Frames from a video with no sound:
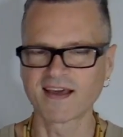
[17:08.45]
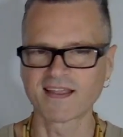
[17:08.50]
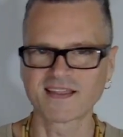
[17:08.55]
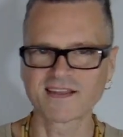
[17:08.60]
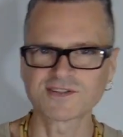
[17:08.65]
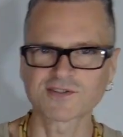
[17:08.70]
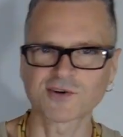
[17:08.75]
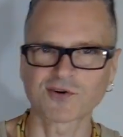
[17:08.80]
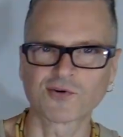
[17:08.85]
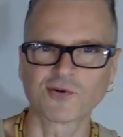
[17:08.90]

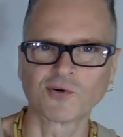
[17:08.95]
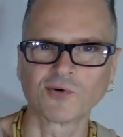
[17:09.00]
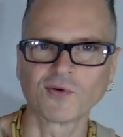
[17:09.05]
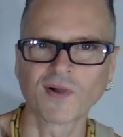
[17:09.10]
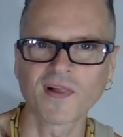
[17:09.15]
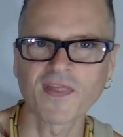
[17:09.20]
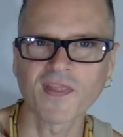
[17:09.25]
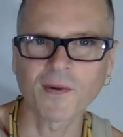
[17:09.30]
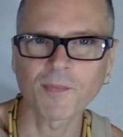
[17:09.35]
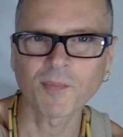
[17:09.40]
These are
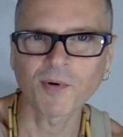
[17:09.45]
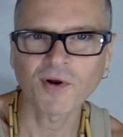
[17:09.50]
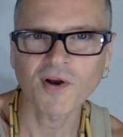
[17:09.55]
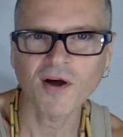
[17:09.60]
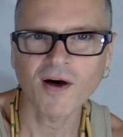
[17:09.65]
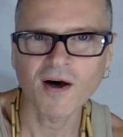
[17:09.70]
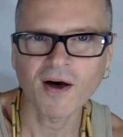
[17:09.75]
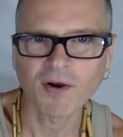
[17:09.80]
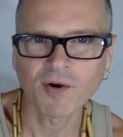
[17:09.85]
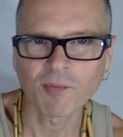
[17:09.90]
cool, and they're put
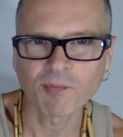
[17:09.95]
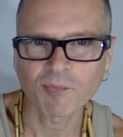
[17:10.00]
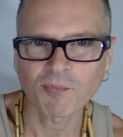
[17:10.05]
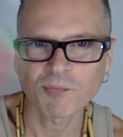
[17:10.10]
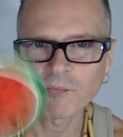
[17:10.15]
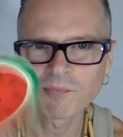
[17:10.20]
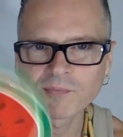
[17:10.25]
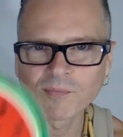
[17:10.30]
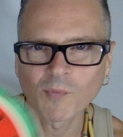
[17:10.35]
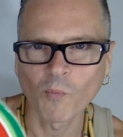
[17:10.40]
on
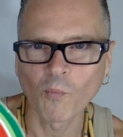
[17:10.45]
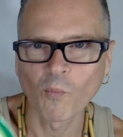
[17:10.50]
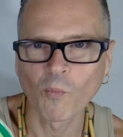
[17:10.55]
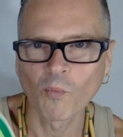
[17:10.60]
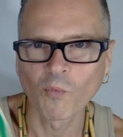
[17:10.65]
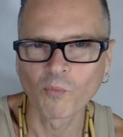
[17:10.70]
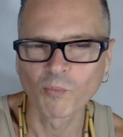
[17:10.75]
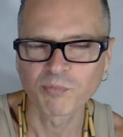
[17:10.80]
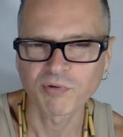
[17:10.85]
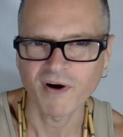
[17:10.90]

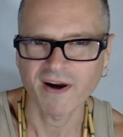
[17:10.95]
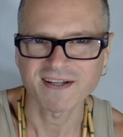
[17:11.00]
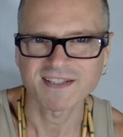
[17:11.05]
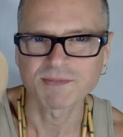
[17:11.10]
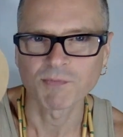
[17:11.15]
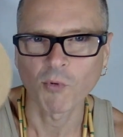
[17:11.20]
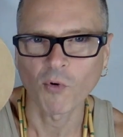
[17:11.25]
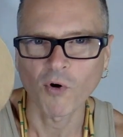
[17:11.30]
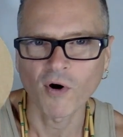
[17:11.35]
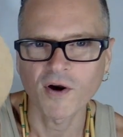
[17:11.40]

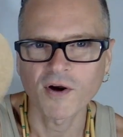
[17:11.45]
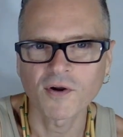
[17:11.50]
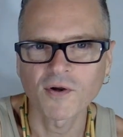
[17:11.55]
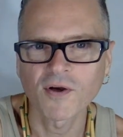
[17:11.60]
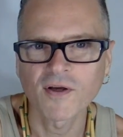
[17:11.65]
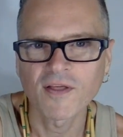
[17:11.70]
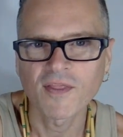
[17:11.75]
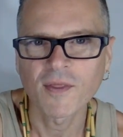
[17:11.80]
pressboard